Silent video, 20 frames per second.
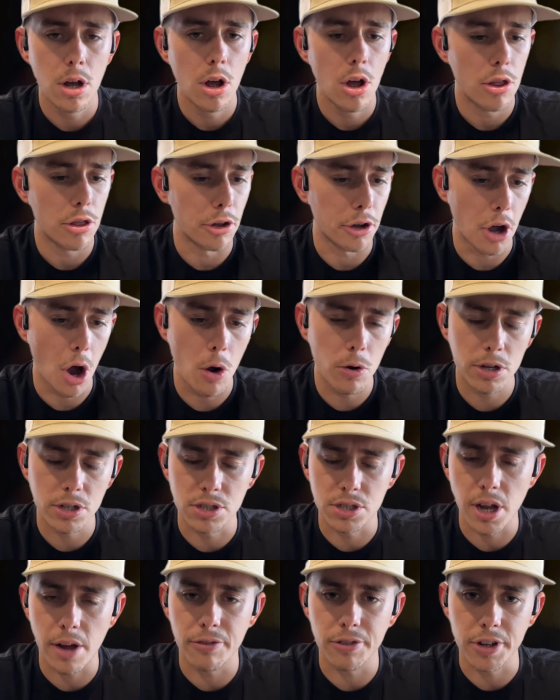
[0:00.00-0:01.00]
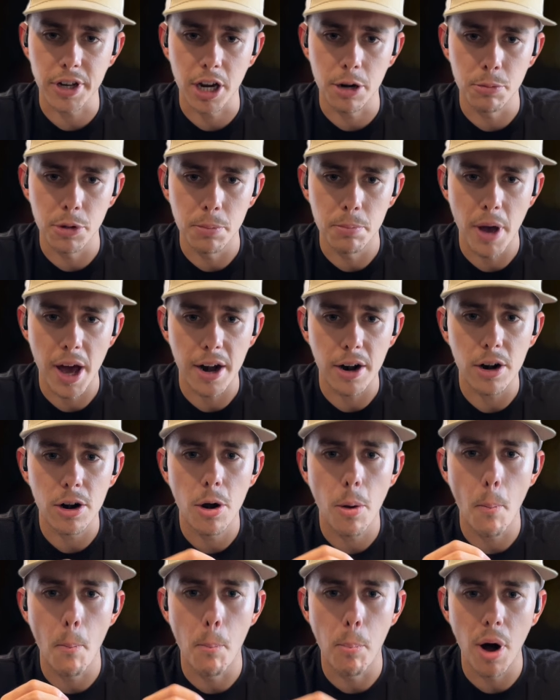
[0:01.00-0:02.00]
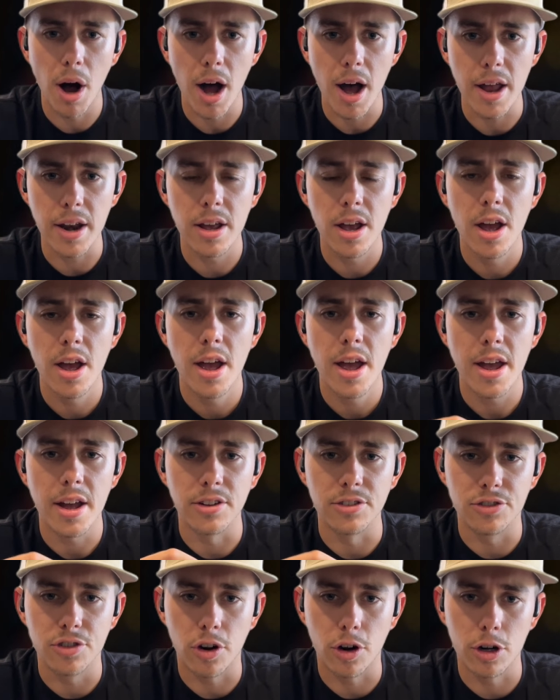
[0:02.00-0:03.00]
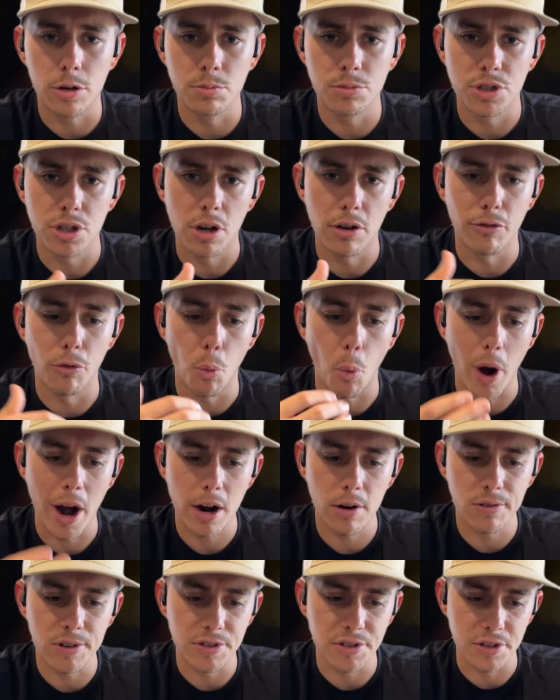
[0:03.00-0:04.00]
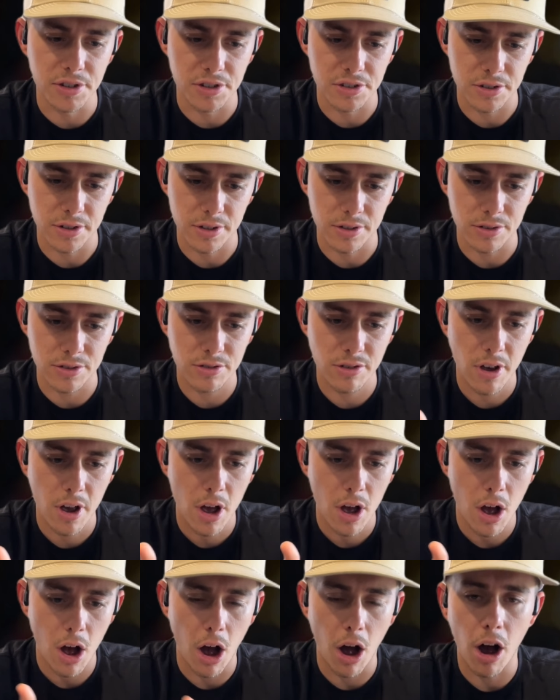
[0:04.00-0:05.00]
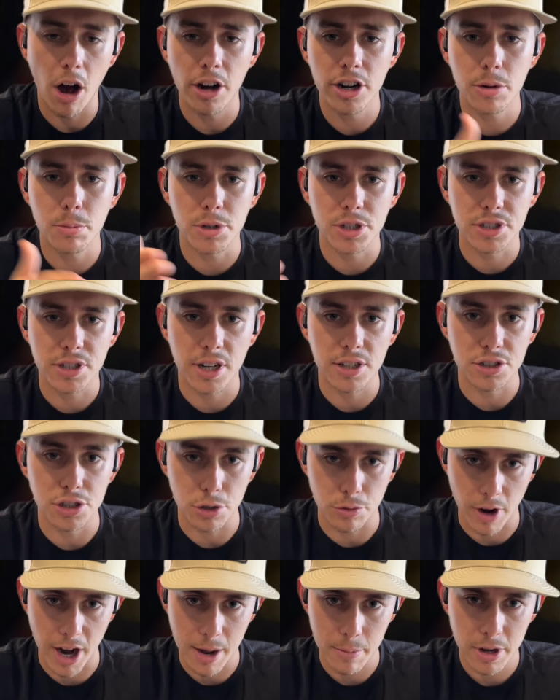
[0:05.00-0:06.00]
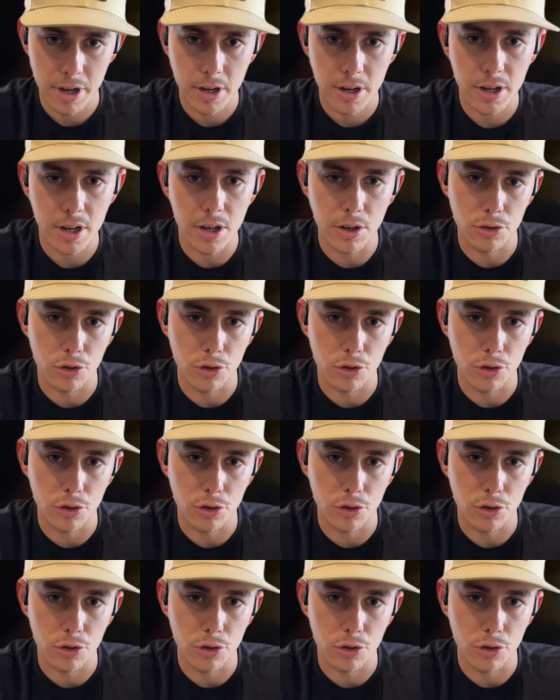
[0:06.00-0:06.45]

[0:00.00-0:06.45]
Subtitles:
the coating is definitely going to be better, but in terms of wear resistance, 100% ceramic is